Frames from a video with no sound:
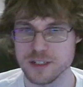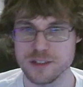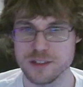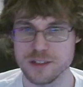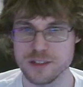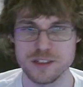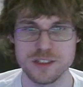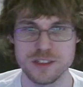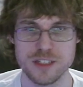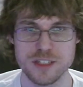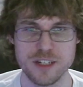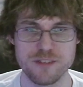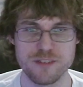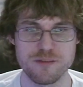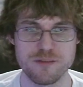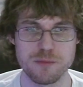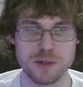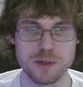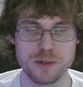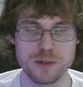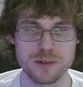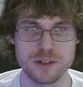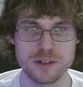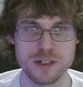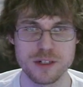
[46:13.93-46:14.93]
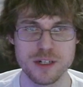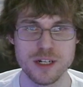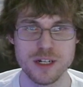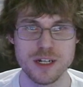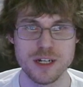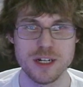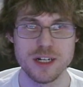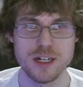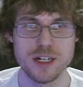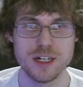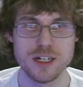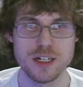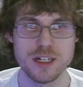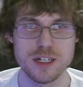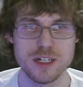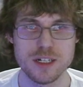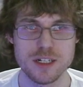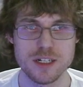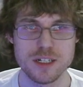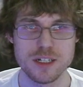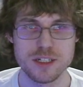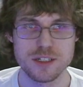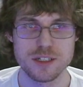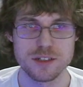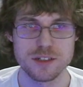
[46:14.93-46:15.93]
safe mode.
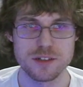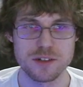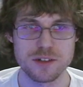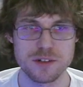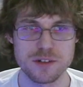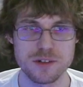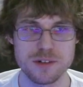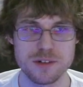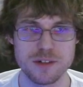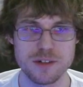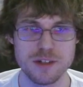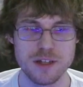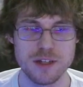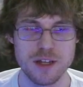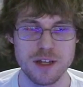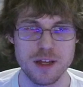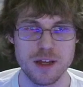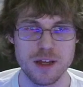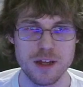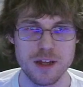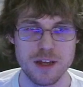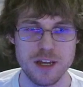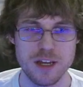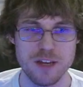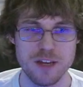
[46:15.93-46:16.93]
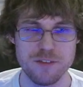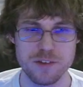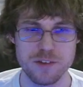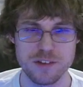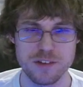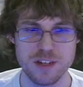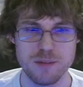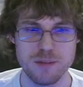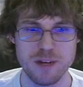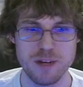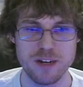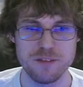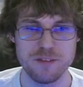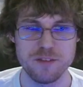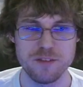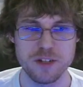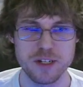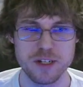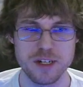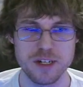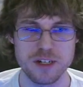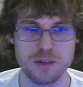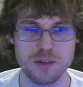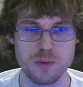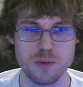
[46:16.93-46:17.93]
So if you somehow
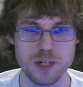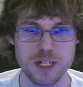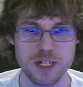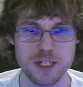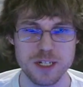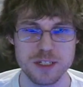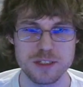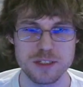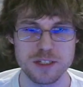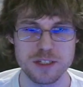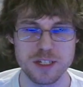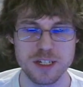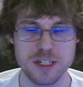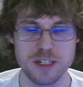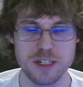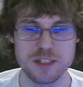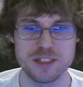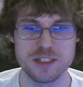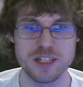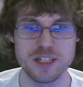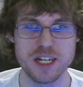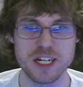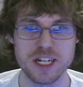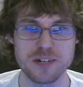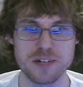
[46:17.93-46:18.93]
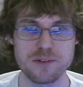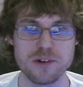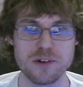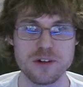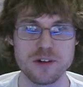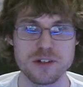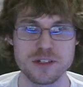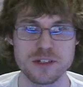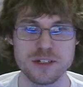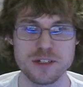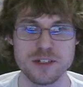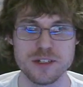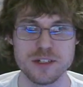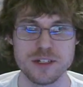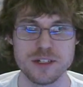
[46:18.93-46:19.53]
figure out a way to hit a setting wrong,